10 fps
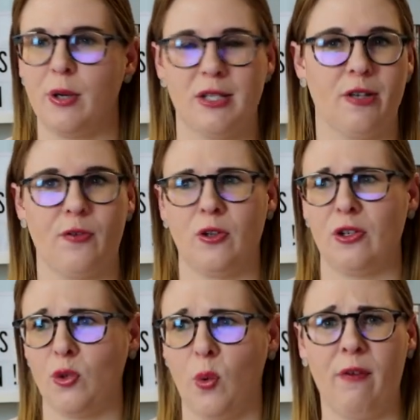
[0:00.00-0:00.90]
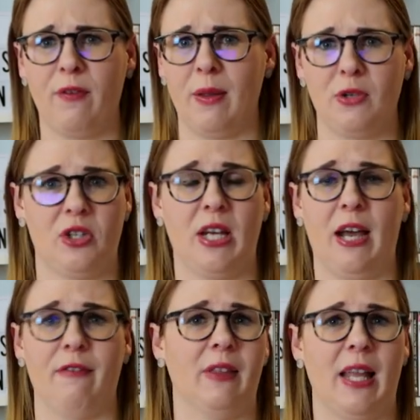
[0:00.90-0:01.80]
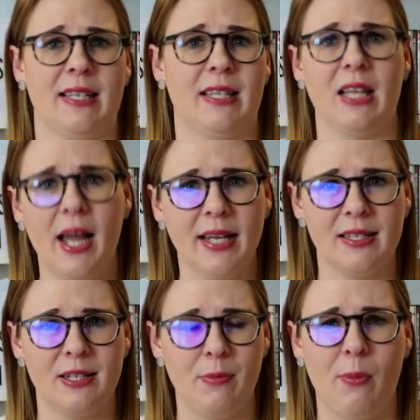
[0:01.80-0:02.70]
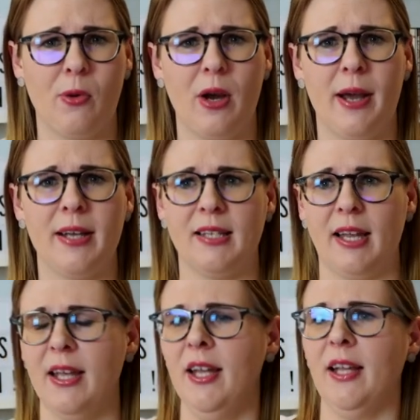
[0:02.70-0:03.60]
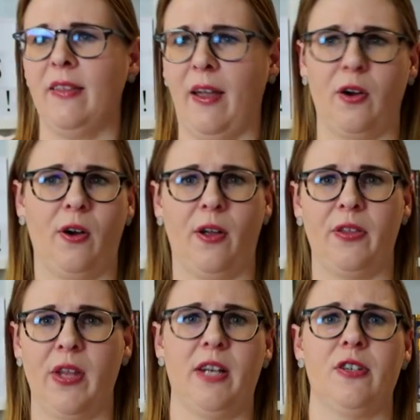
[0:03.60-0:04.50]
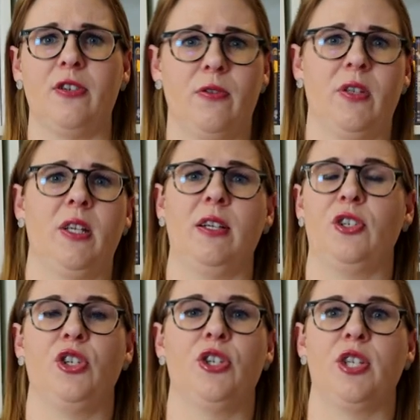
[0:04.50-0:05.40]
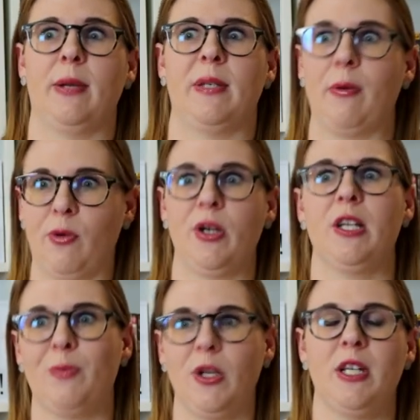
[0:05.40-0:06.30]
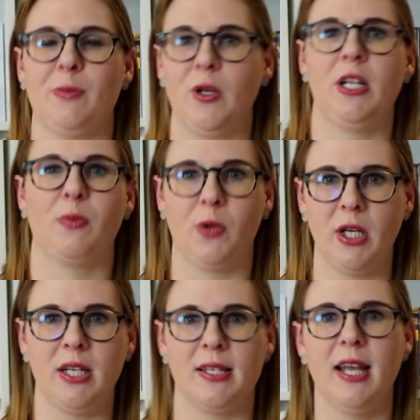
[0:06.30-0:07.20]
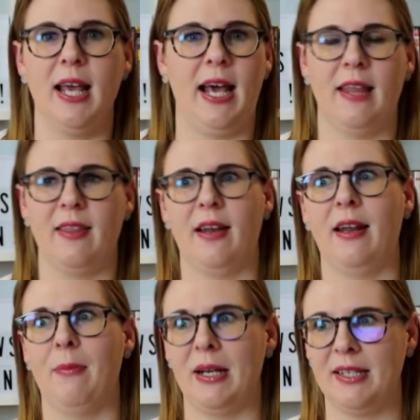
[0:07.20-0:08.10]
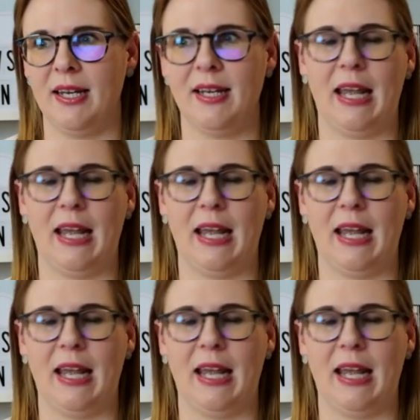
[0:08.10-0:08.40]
or easier for the story for them just to have less lines to memorize. Like that girl at the end, Susie, she just kept saying Bernice, Bernice, Bernice, Bernice, and then am I dead